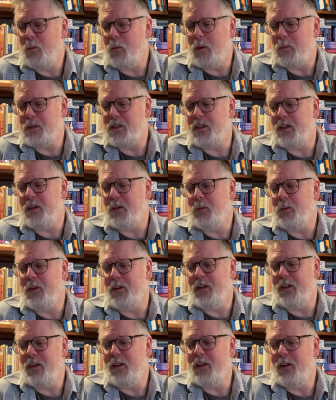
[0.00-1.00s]
website,
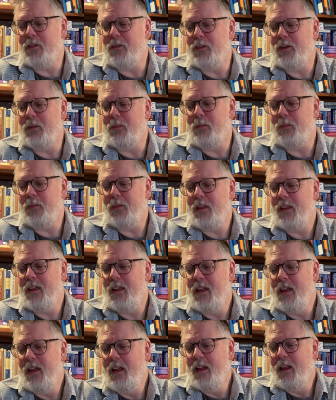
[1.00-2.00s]
which I loved.
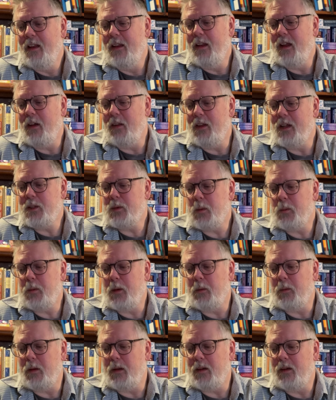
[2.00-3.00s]
Now, these were
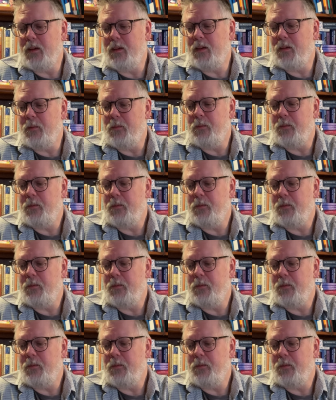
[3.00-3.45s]
published